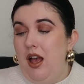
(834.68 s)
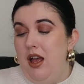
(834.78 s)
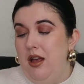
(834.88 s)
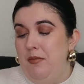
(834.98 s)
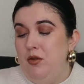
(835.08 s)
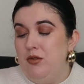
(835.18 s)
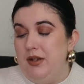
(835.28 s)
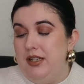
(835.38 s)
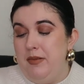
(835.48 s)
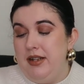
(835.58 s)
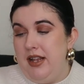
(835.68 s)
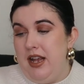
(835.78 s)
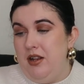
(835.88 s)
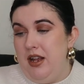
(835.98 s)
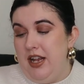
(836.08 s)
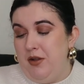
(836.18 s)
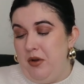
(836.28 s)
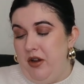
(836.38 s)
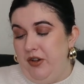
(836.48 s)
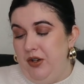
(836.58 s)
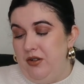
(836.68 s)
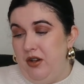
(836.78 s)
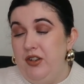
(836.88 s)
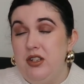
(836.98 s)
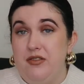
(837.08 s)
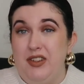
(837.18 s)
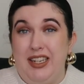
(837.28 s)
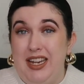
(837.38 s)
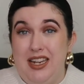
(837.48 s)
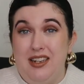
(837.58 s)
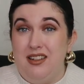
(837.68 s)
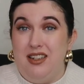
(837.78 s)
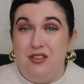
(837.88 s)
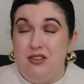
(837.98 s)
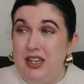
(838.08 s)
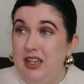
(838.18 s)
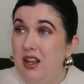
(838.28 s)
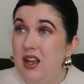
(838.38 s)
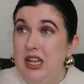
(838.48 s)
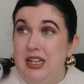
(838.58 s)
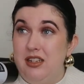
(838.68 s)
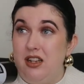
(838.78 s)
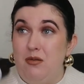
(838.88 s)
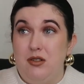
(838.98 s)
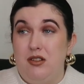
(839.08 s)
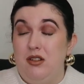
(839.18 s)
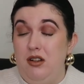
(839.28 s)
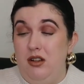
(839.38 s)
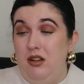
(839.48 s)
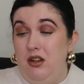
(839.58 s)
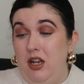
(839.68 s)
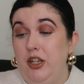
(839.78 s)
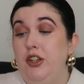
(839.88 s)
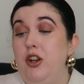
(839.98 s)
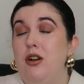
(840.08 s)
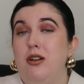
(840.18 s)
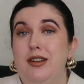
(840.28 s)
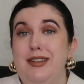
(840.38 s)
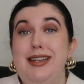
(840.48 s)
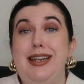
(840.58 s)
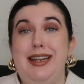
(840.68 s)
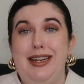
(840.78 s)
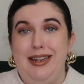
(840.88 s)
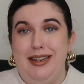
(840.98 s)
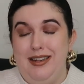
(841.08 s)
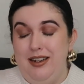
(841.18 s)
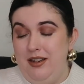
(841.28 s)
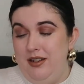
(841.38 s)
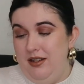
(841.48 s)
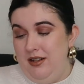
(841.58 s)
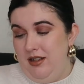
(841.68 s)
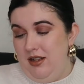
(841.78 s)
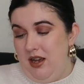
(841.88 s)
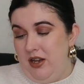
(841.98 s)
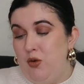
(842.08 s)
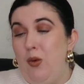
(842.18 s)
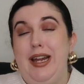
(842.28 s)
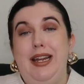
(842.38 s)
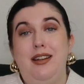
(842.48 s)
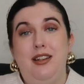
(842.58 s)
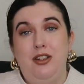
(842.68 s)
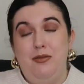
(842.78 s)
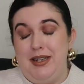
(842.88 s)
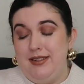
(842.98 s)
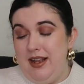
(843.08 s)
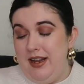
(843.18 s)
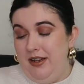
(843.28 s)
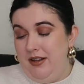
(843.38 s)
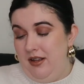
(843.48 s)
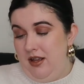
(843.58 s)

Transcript: But also it's the best hairspray I've used. I've used this for years, literally since I was a young teen, a tween you may say.